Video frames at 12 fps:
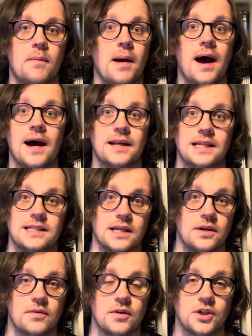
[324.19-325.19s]
parties
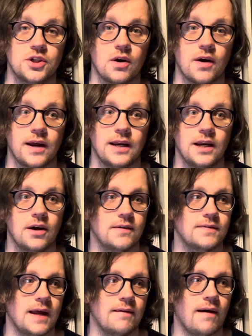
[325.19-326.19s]
that you could join. You know,
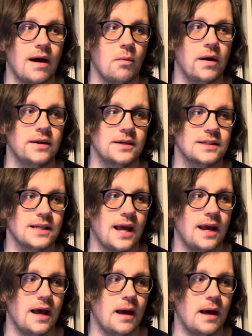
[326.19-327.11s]
if I wanted to say,